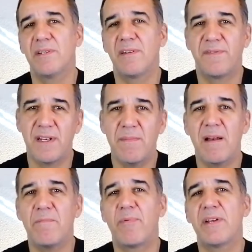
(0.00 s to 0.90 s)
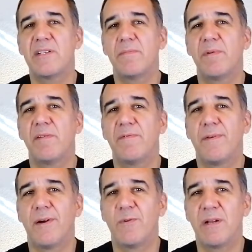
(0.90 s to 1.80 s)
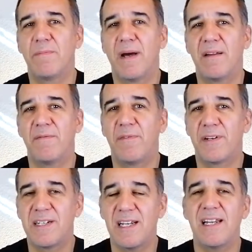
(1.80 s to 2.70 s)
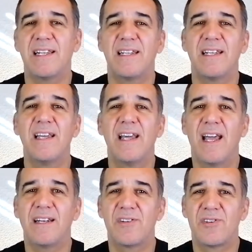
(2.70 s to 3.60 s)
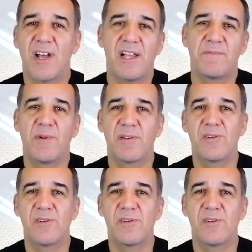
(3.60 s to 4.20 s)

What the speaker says: the female principle, followed by the fertility and the childbirth.